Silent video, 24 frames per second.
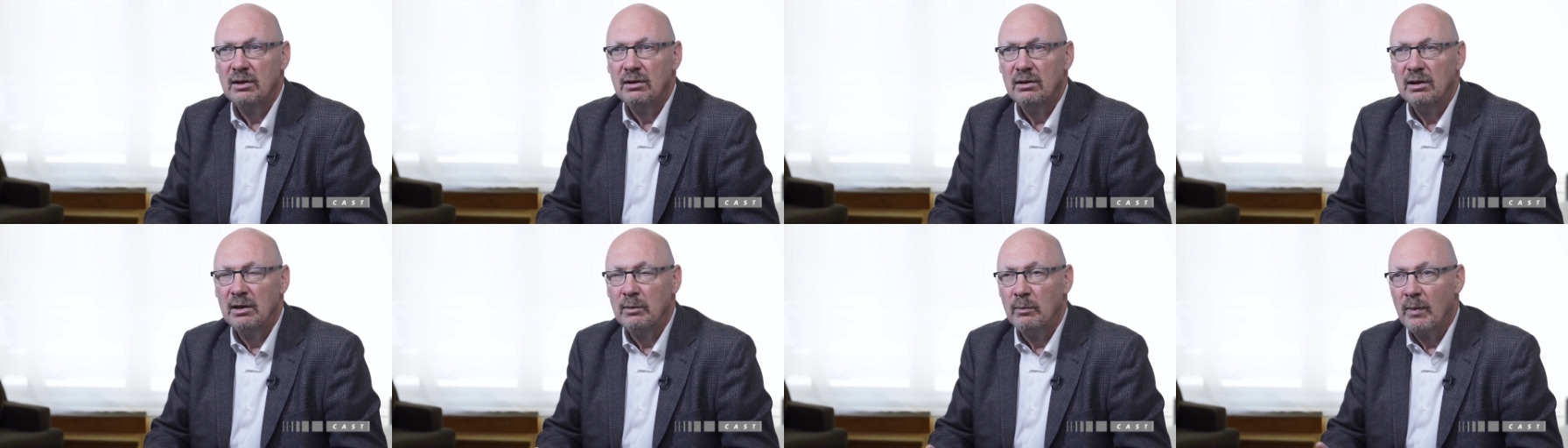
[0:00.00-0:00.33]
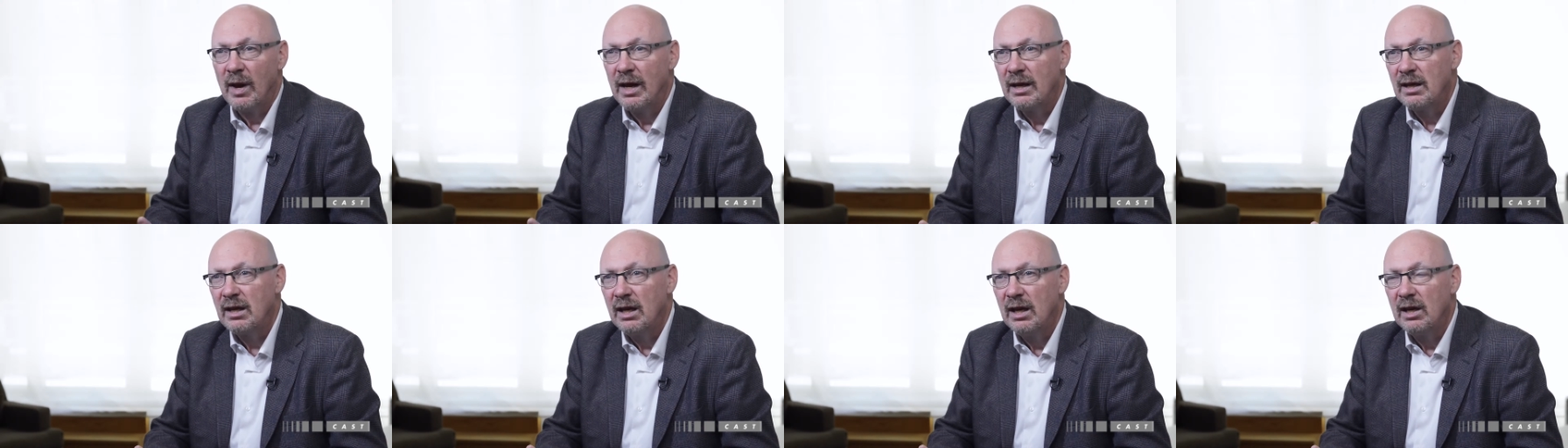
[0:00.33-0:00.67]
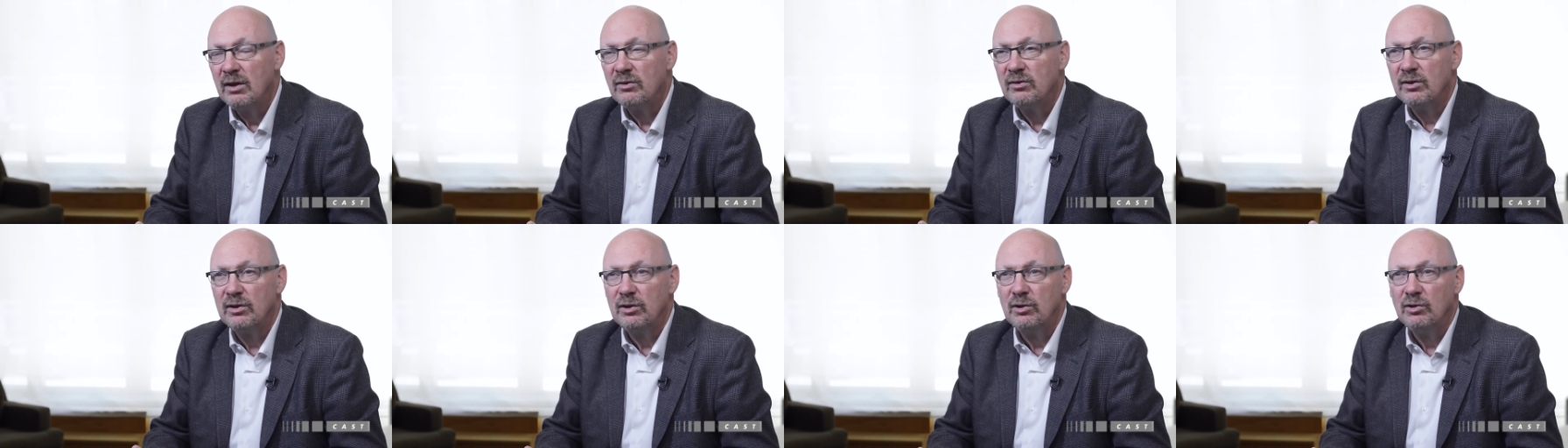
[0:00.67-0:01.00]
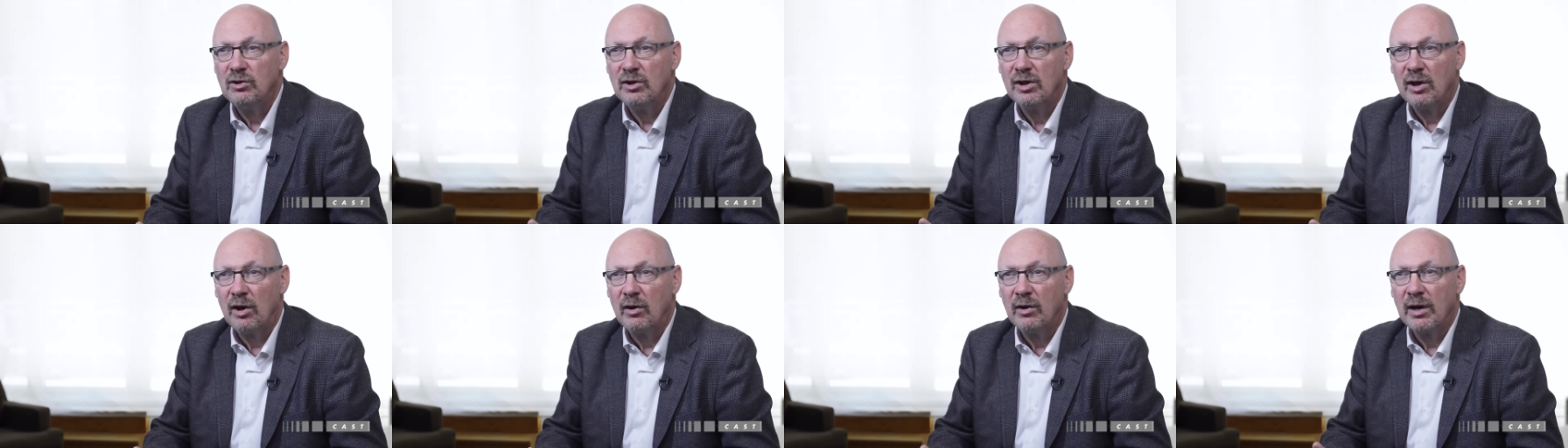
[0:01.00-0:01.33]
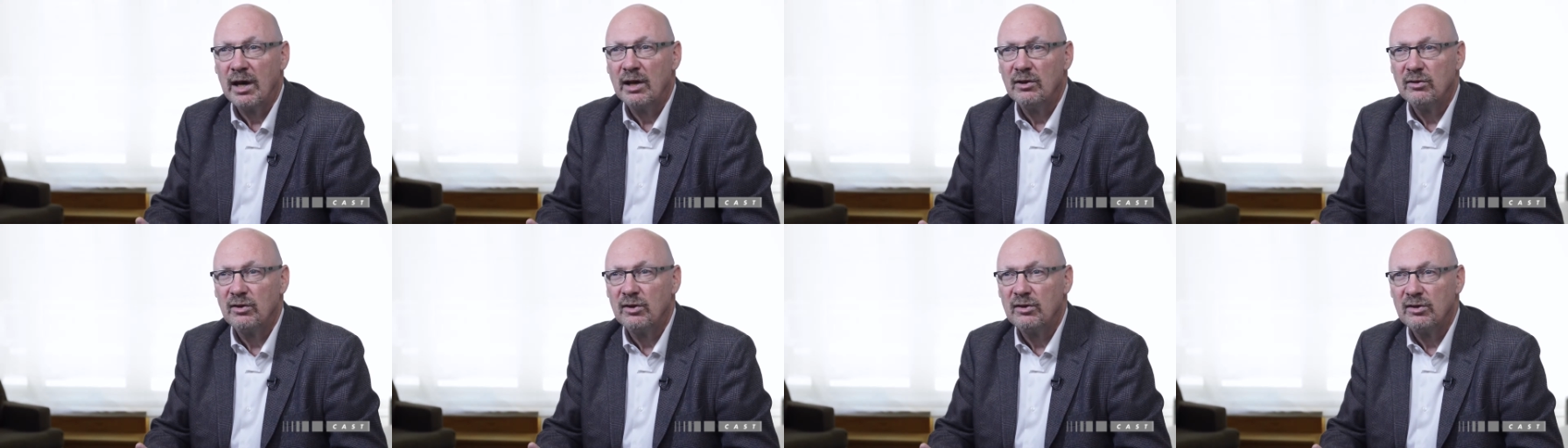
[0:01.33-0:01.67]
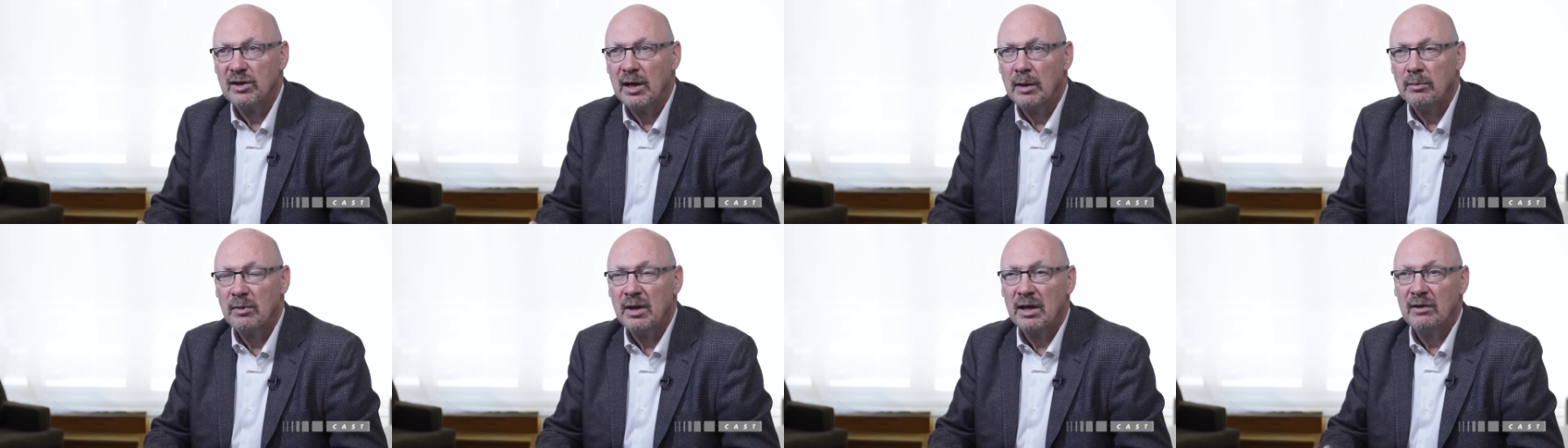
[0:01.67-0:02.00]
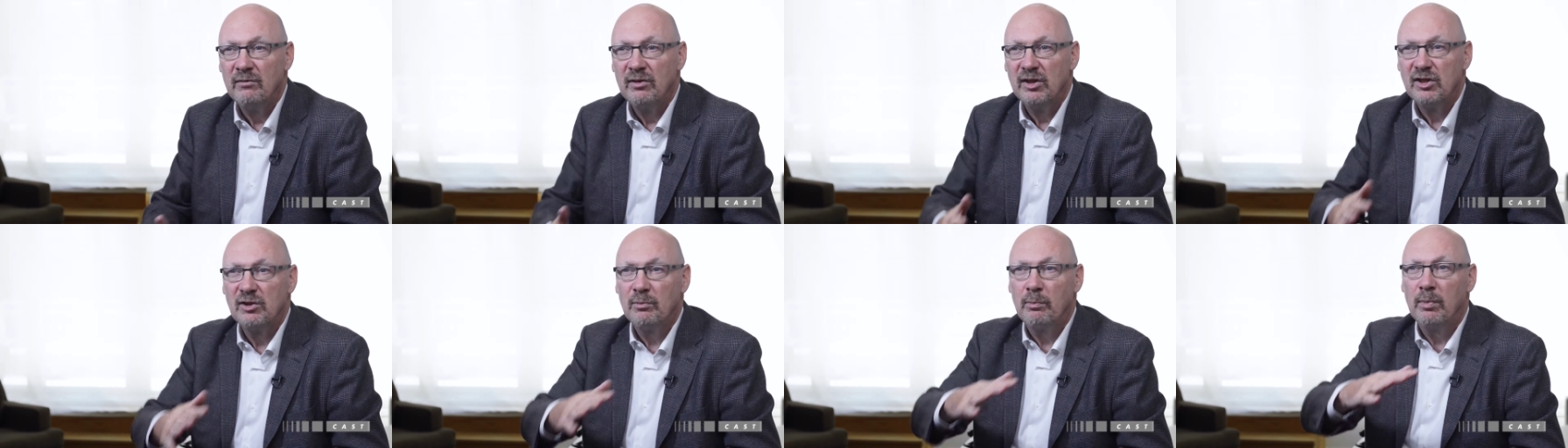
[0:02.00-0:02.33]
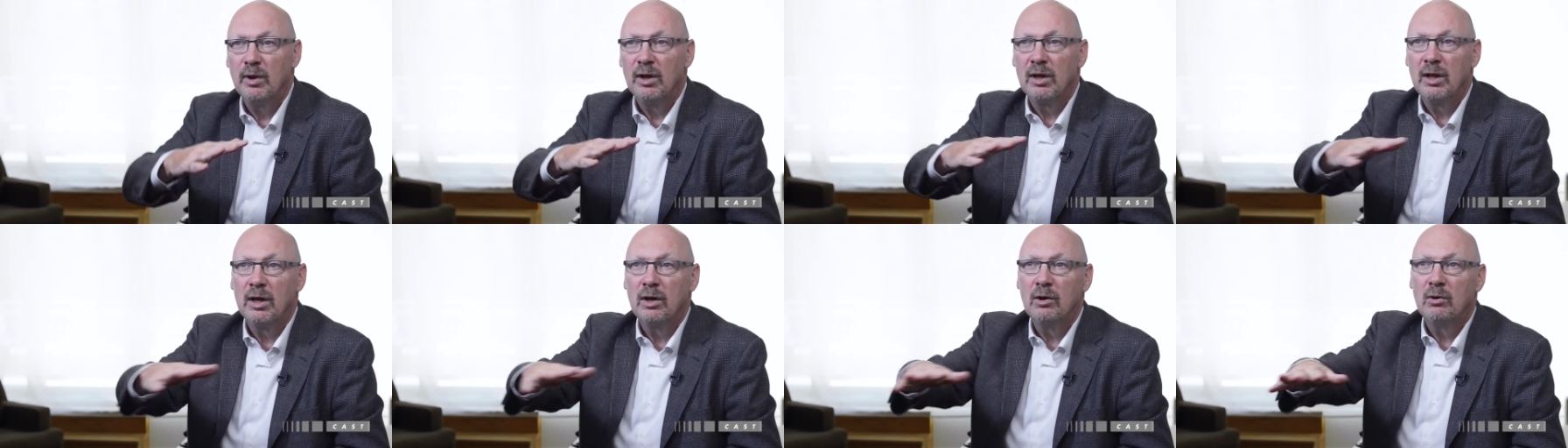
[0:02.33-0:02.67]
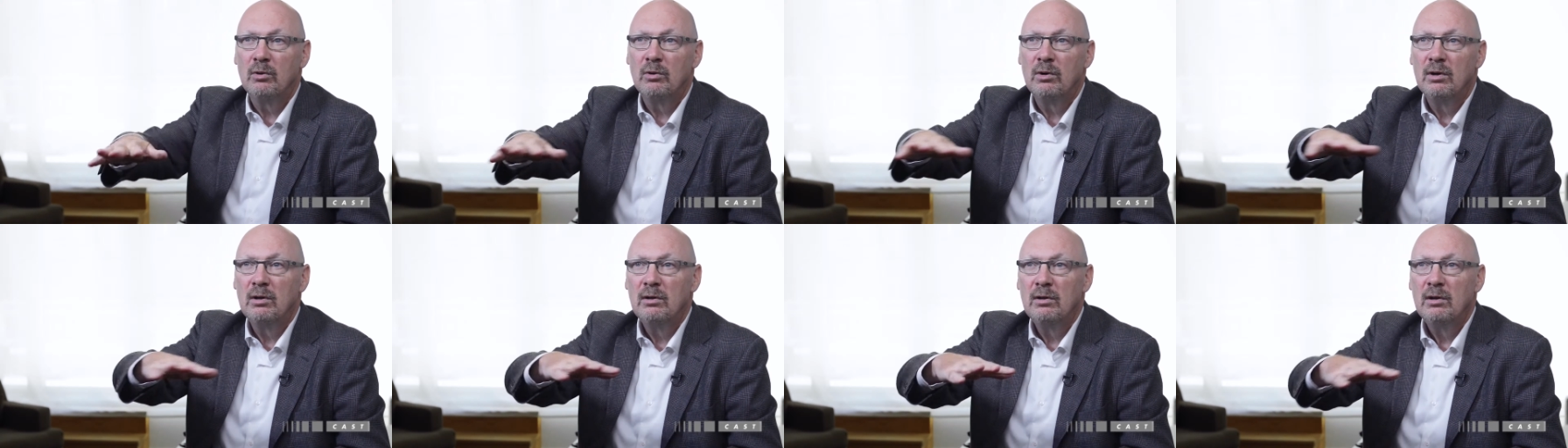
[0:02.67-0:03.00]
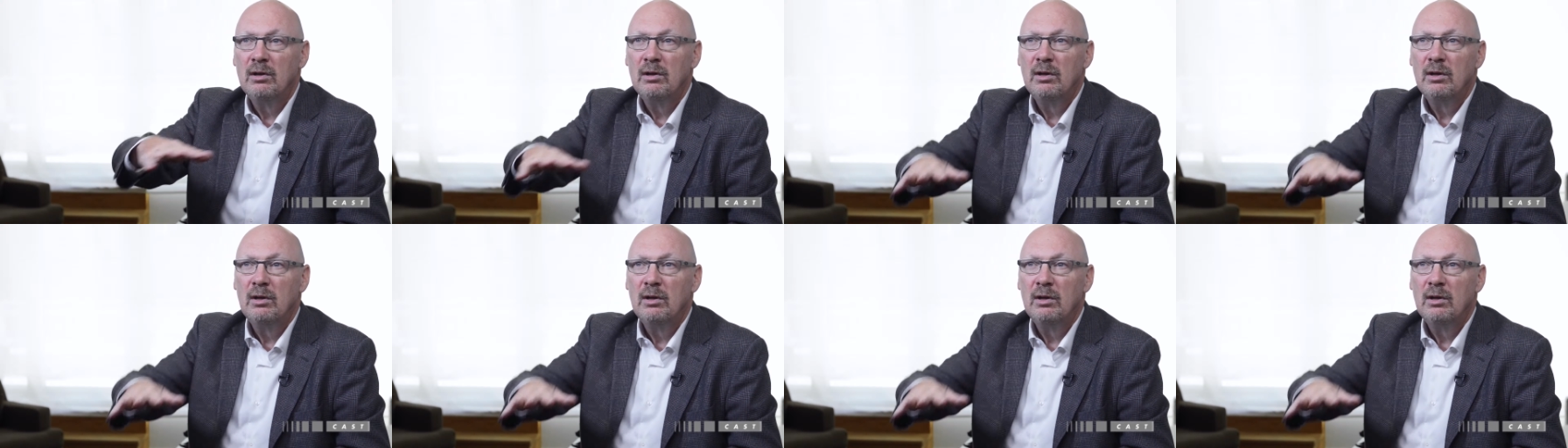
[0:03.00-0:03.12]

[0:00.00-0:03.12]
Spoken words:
my case, it usually only gets accepted if it's below